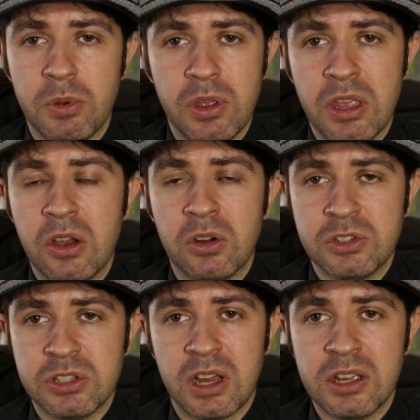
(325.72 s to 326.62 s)
about
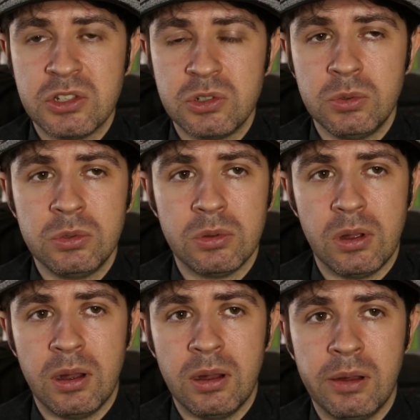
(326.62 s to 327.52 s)
800 ISO,
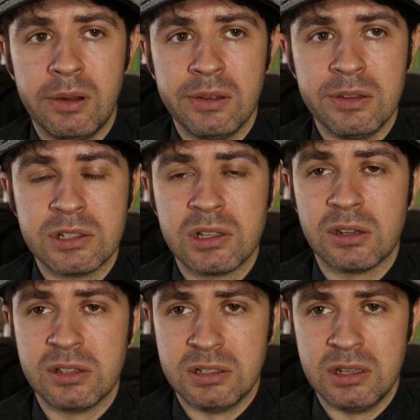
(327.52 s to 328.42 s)
uh, you
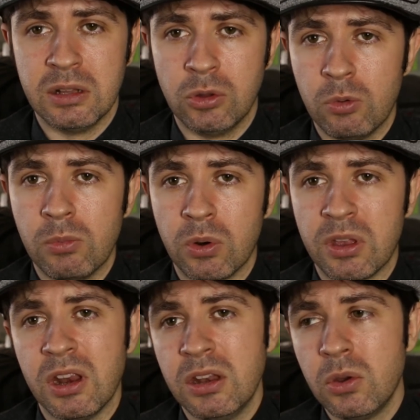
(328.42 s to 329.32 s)
start to see a lot more
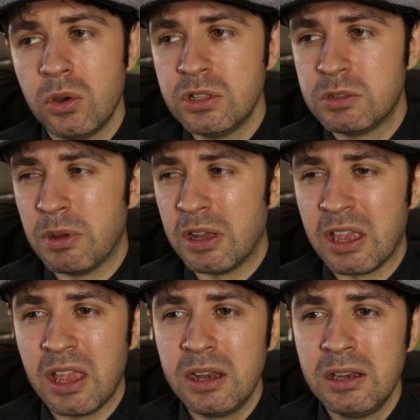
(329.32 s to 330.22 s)
grain noise, but
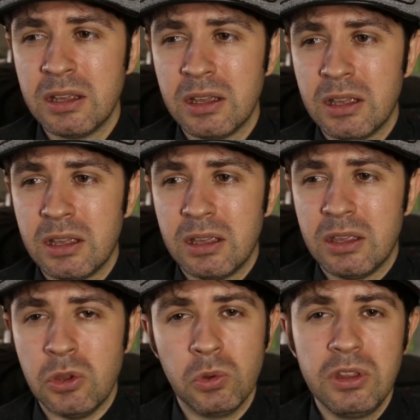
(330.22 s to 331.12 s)
again,
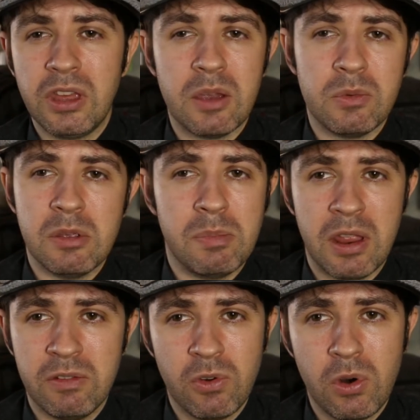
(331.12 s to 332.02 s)
you only get what you
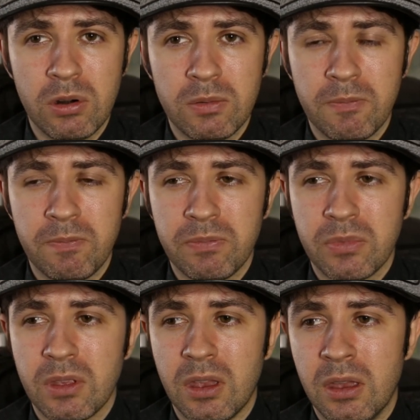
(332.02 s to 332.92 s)
pay for,
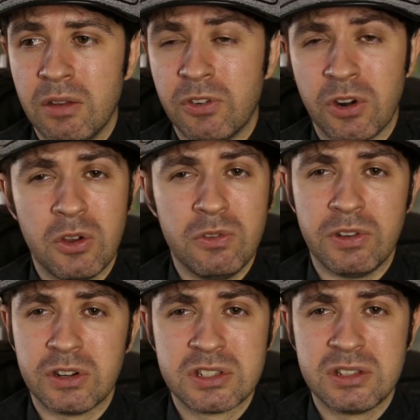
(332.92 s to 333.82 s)
uh, for how
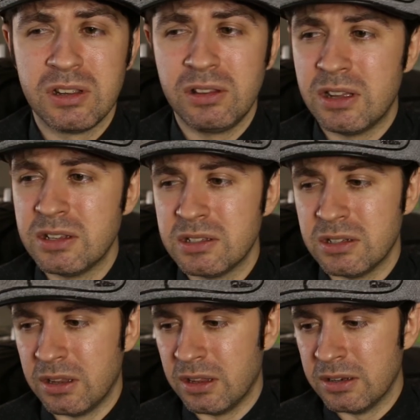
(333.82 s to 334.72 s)
versatile it is,
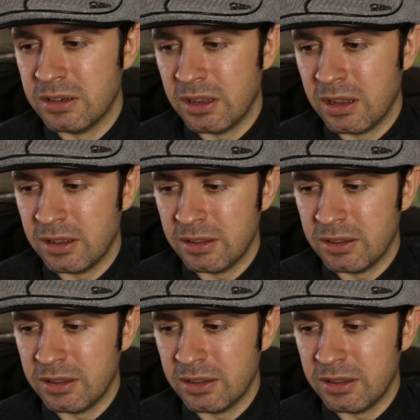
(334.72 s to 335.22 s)
and, and uh,